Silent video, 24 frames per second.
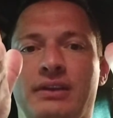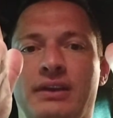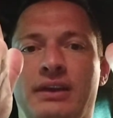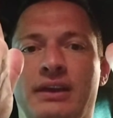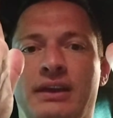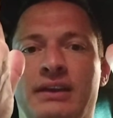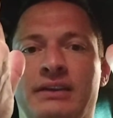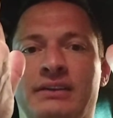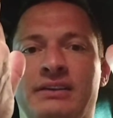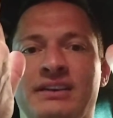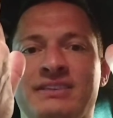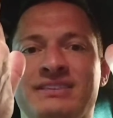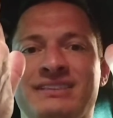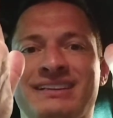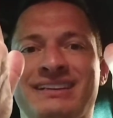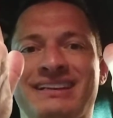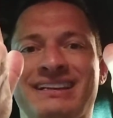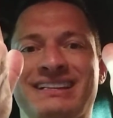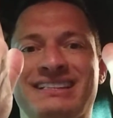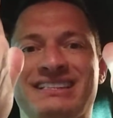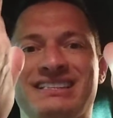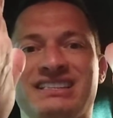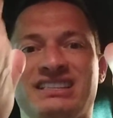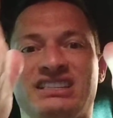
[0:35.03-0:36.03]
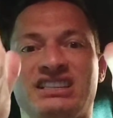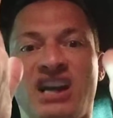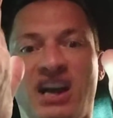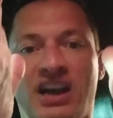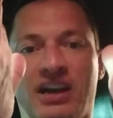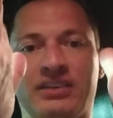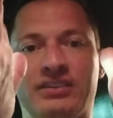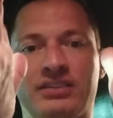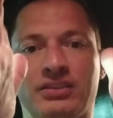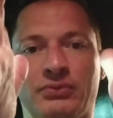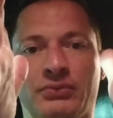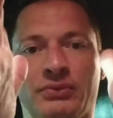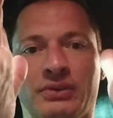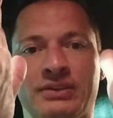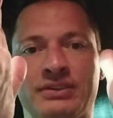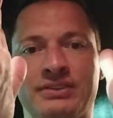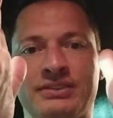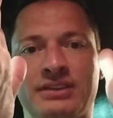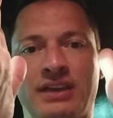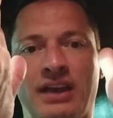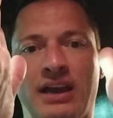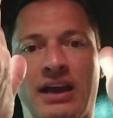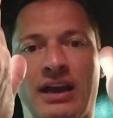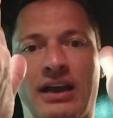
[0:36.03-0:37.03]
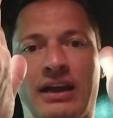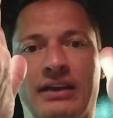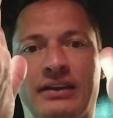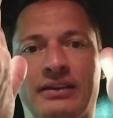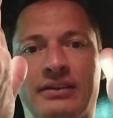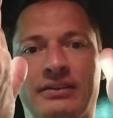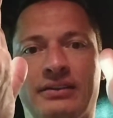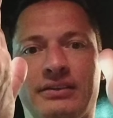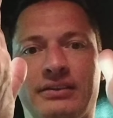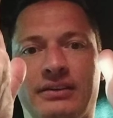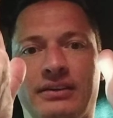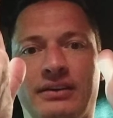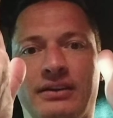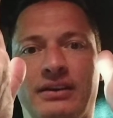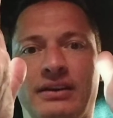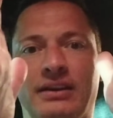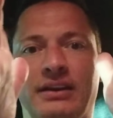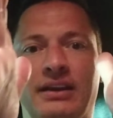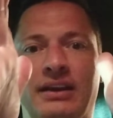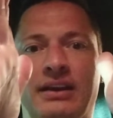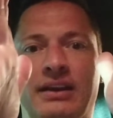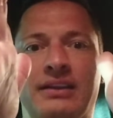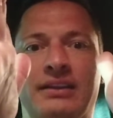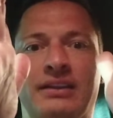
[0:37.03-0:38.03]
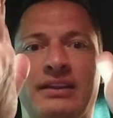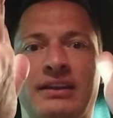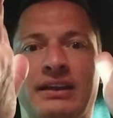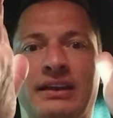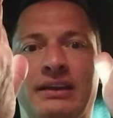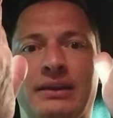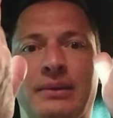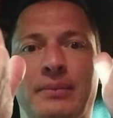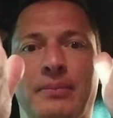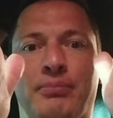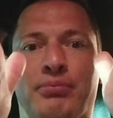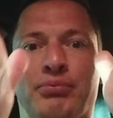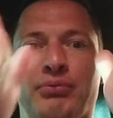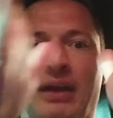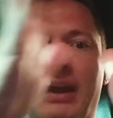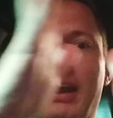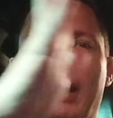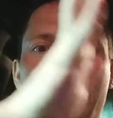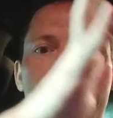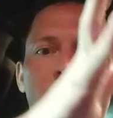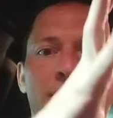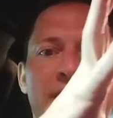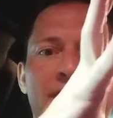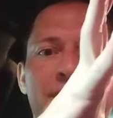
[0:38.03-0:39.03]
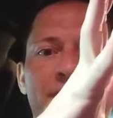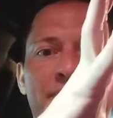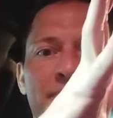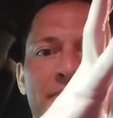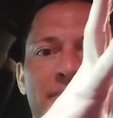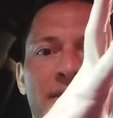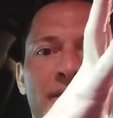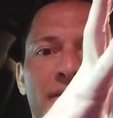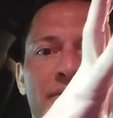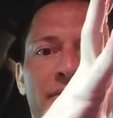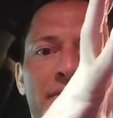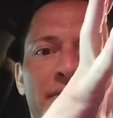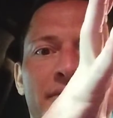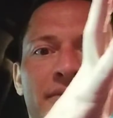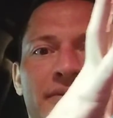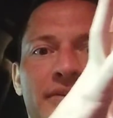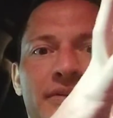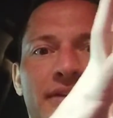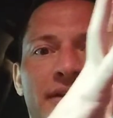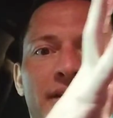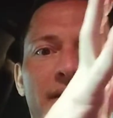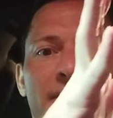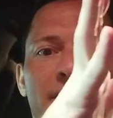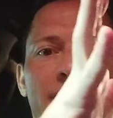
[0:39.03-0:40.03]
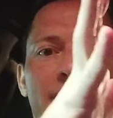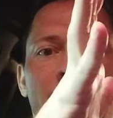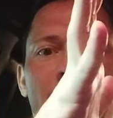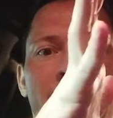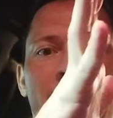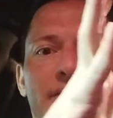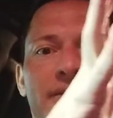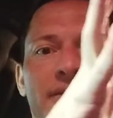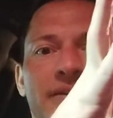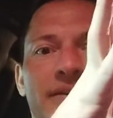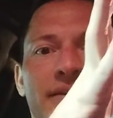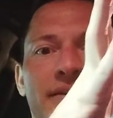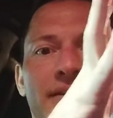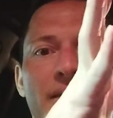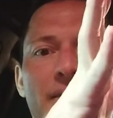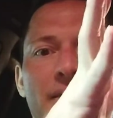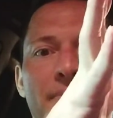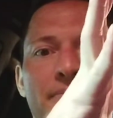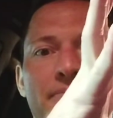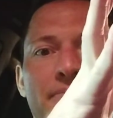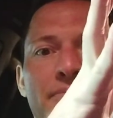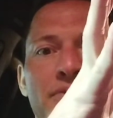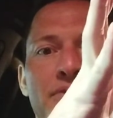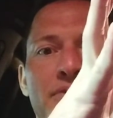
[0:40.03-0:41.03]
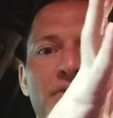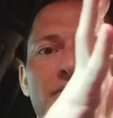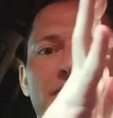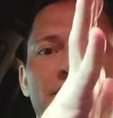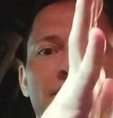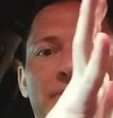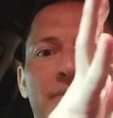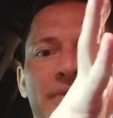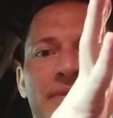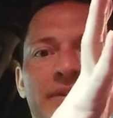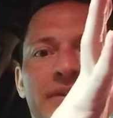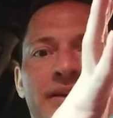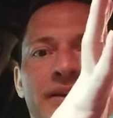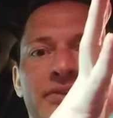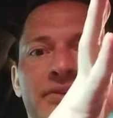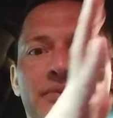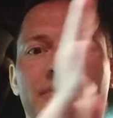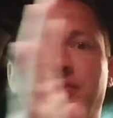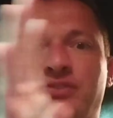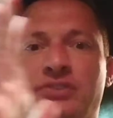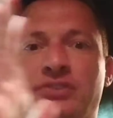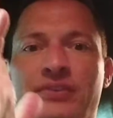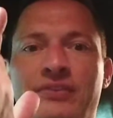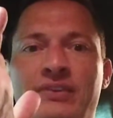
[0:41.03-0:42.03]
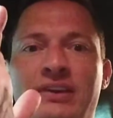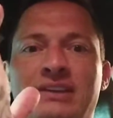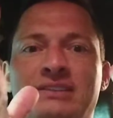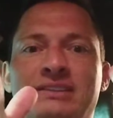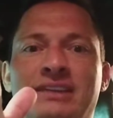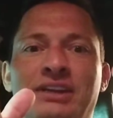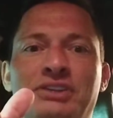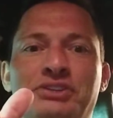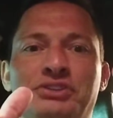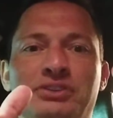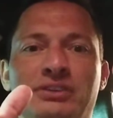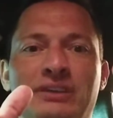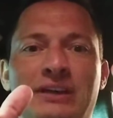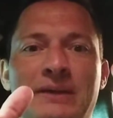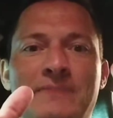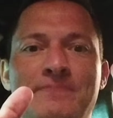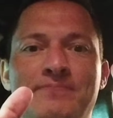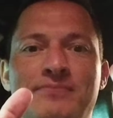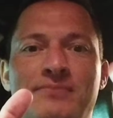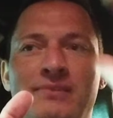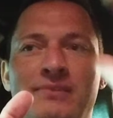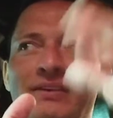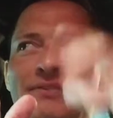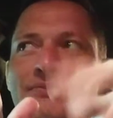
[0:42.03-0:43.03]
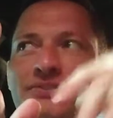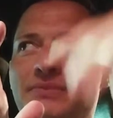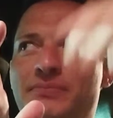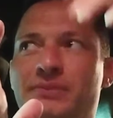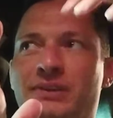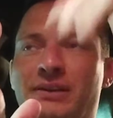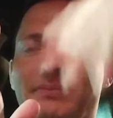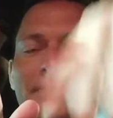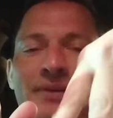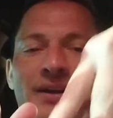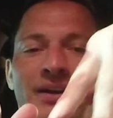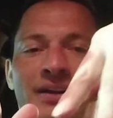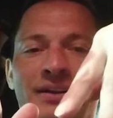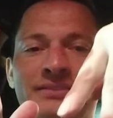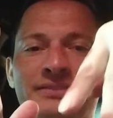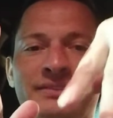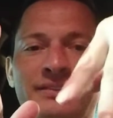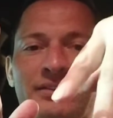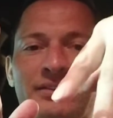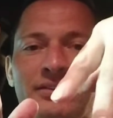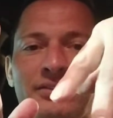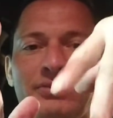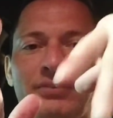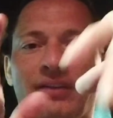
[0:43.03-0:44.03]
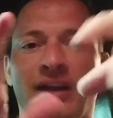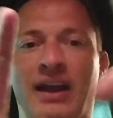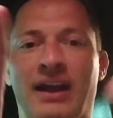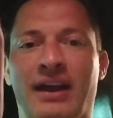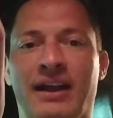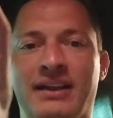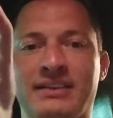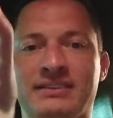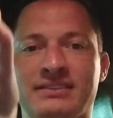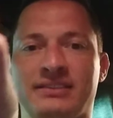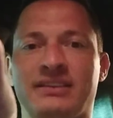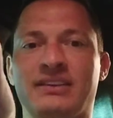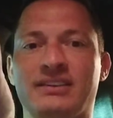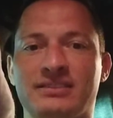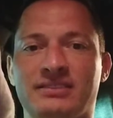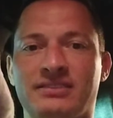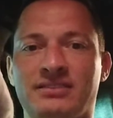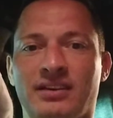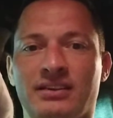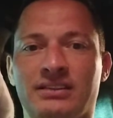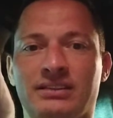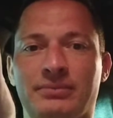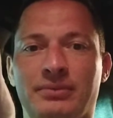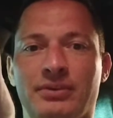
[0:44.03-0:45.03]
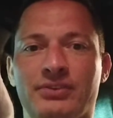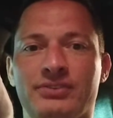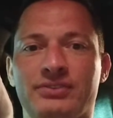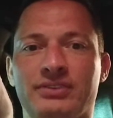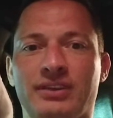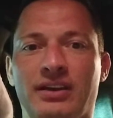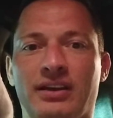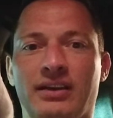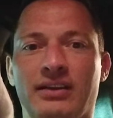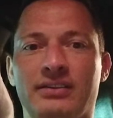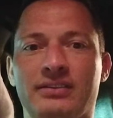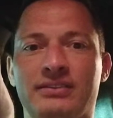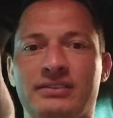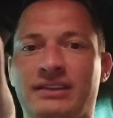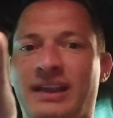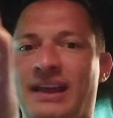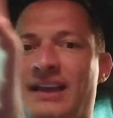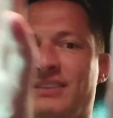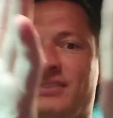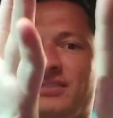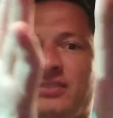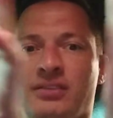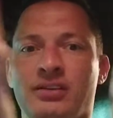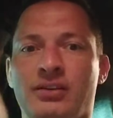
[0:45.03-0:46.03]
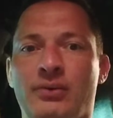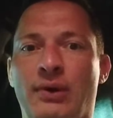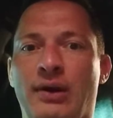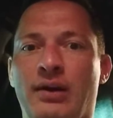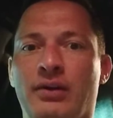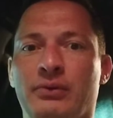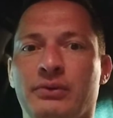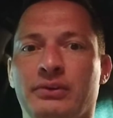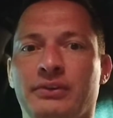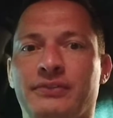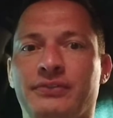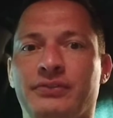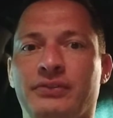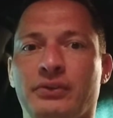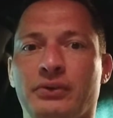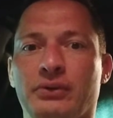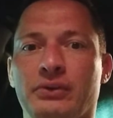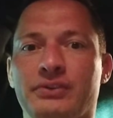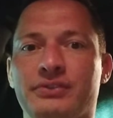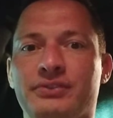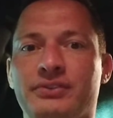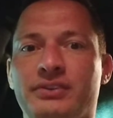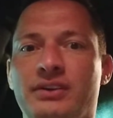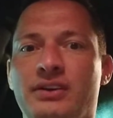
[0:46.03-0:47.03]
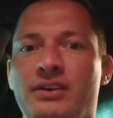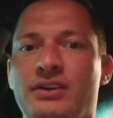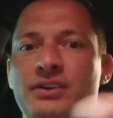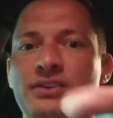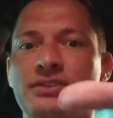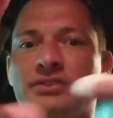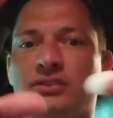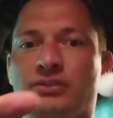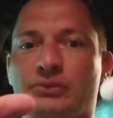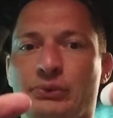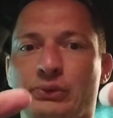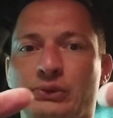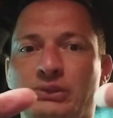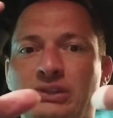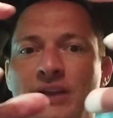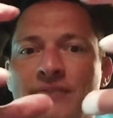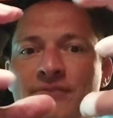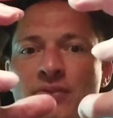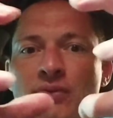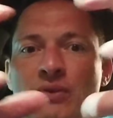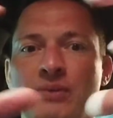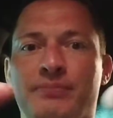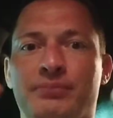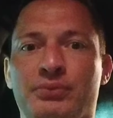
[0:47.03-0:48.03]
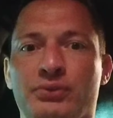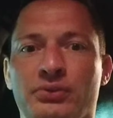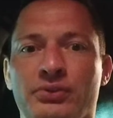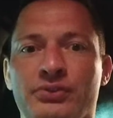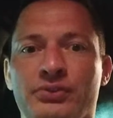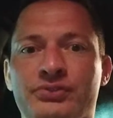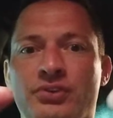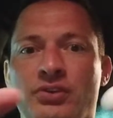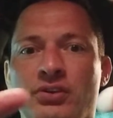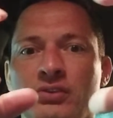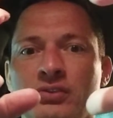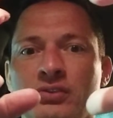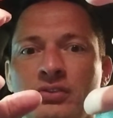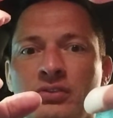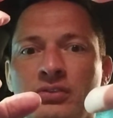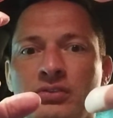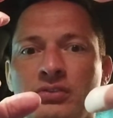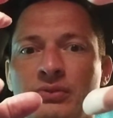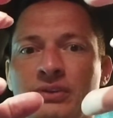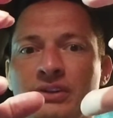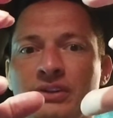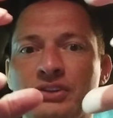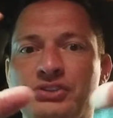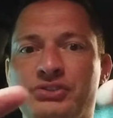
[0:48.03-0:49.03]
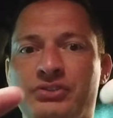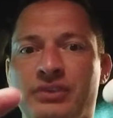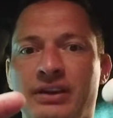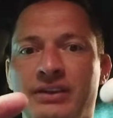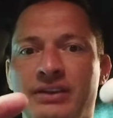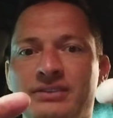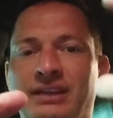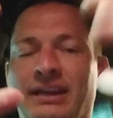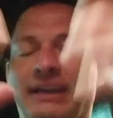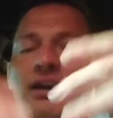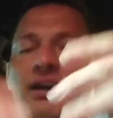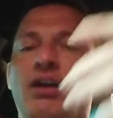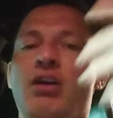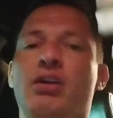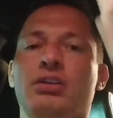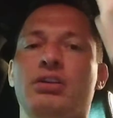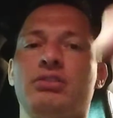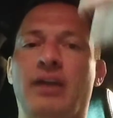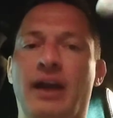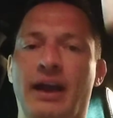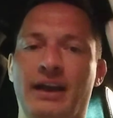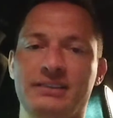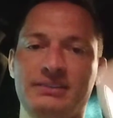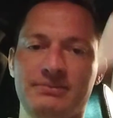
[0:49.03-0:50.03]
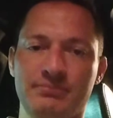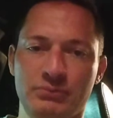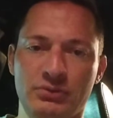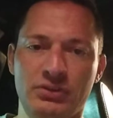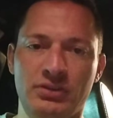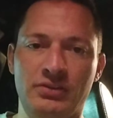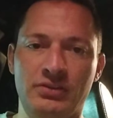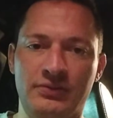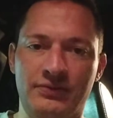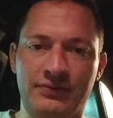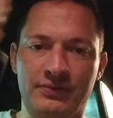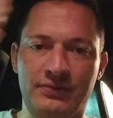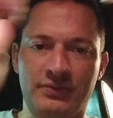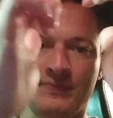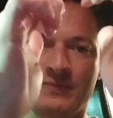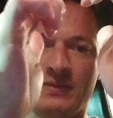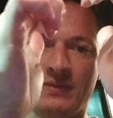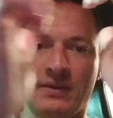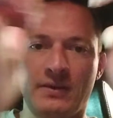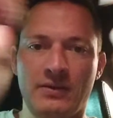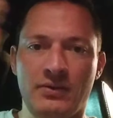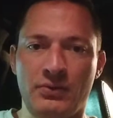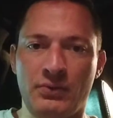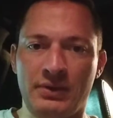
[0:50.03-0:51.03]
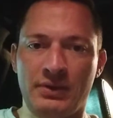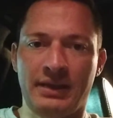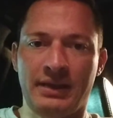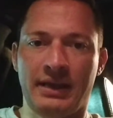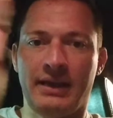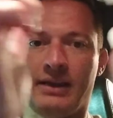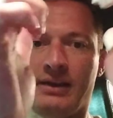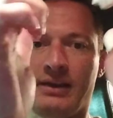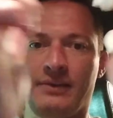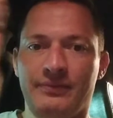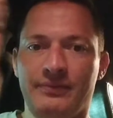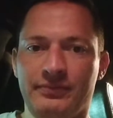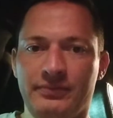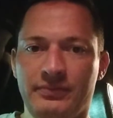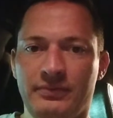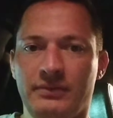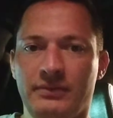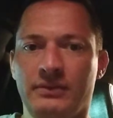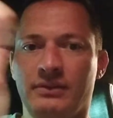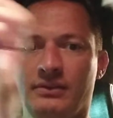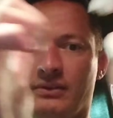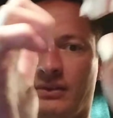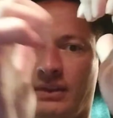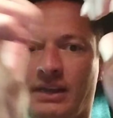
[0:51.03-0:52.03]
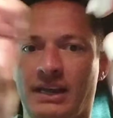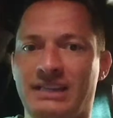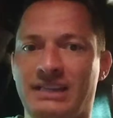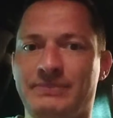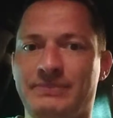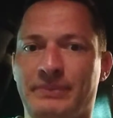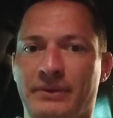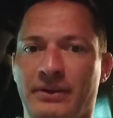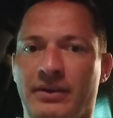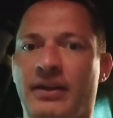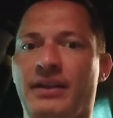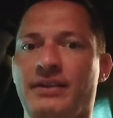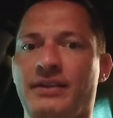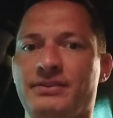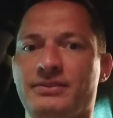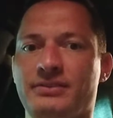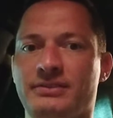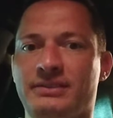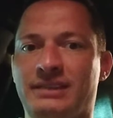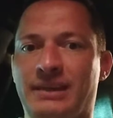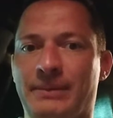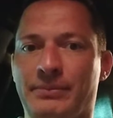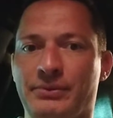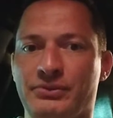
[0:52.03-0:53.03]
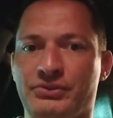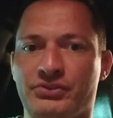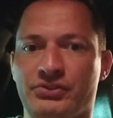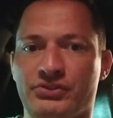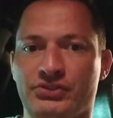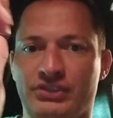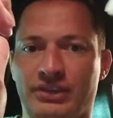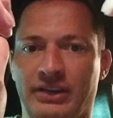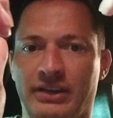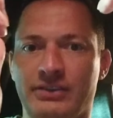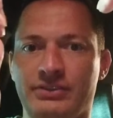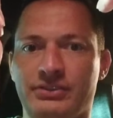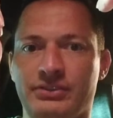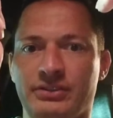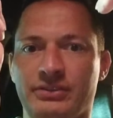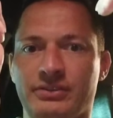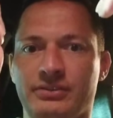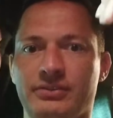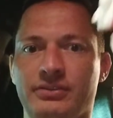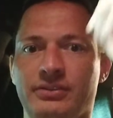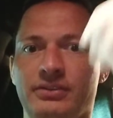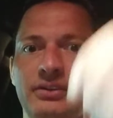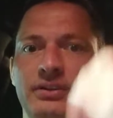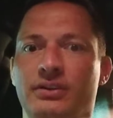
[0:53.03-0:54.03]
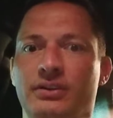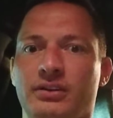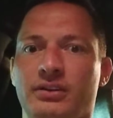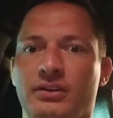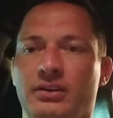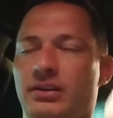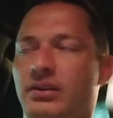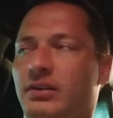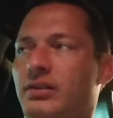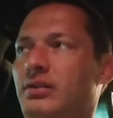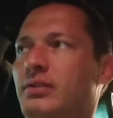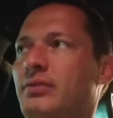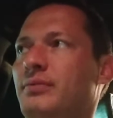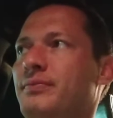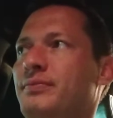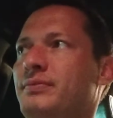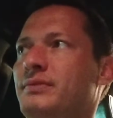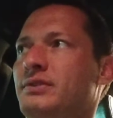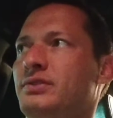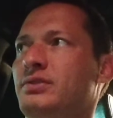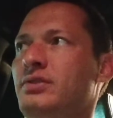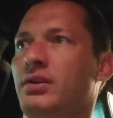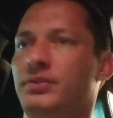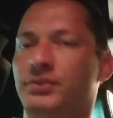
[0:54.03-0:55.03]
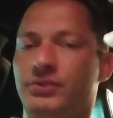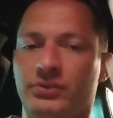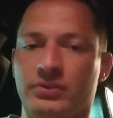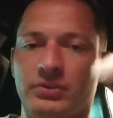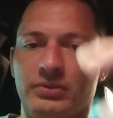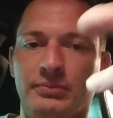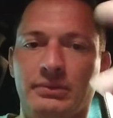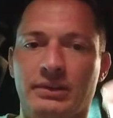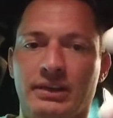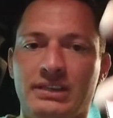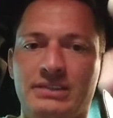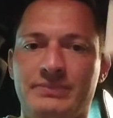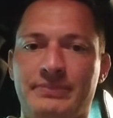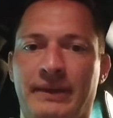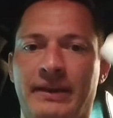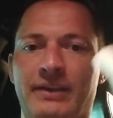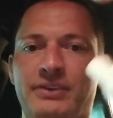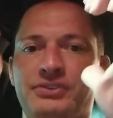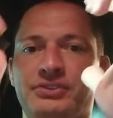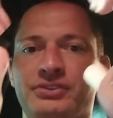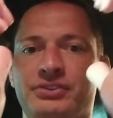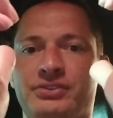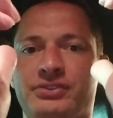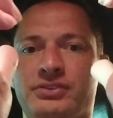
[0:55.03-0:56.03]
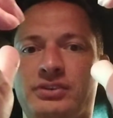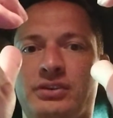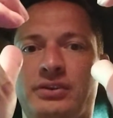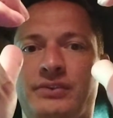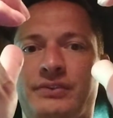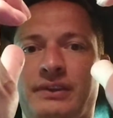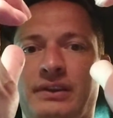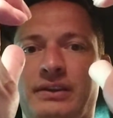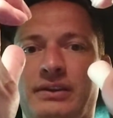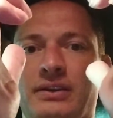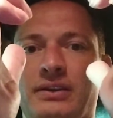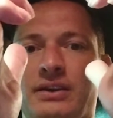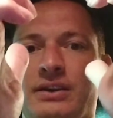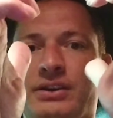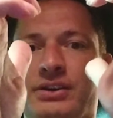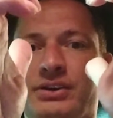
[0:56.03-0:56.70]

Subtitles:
it doesn't get stuck to one side and then break away from the other and then move with the other one. So essentially, if you put epoxy in a crack, it gets stuck to both sides. It has no outward force. So whichever one pulls harder when it shrinks, like all cracks move when they experience temperature changes. It's called thermal expansion. So if it